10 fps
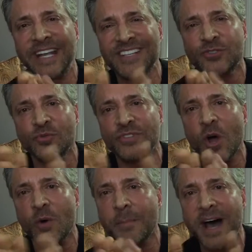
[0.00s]
to know
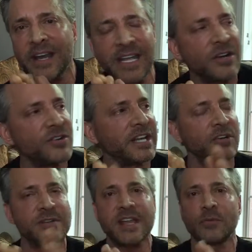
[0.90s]
about energy and
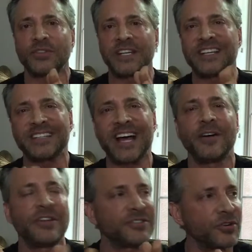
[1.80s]
creating what they desire and
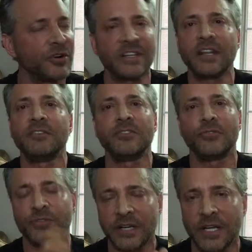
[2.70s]
deserve and living their
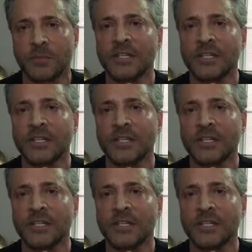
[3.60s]
dreams.